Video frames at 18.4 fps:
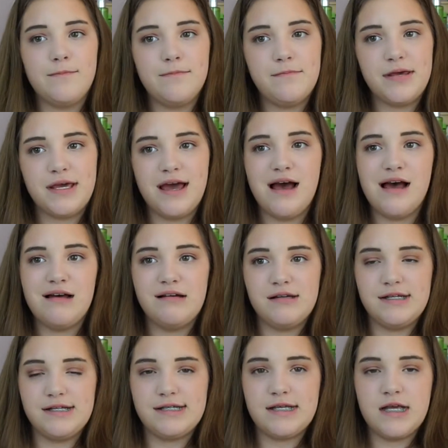
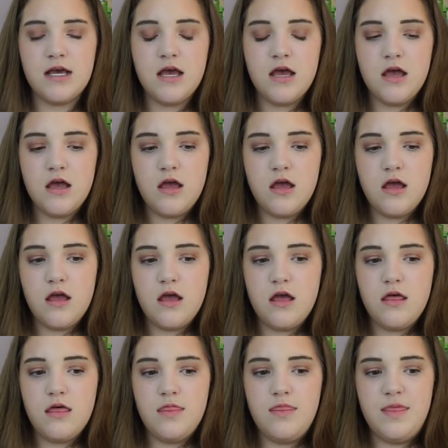because
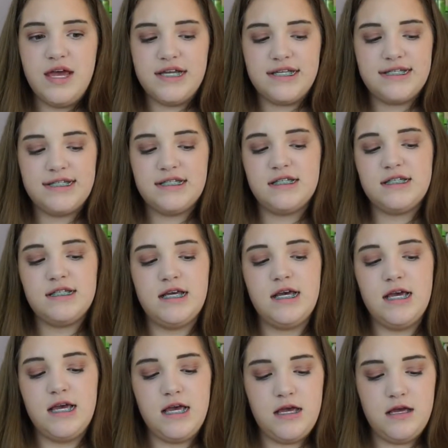this
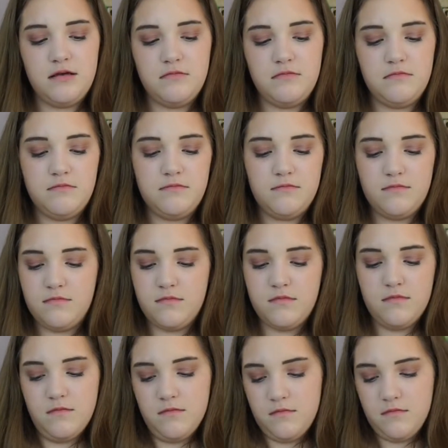
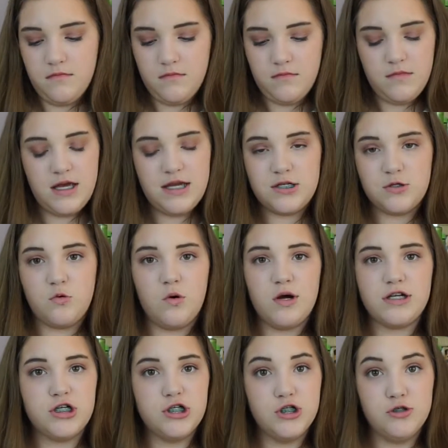is
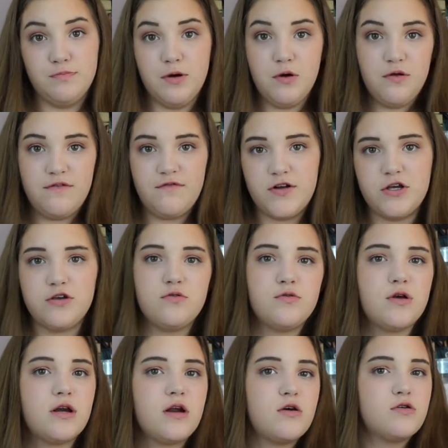going to do both for
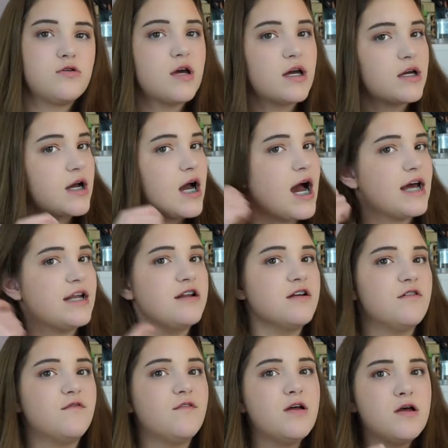you. You know, you can kind
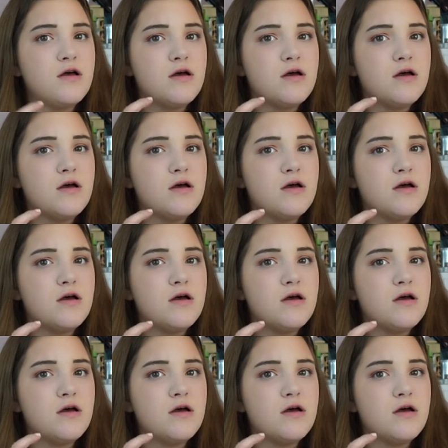of,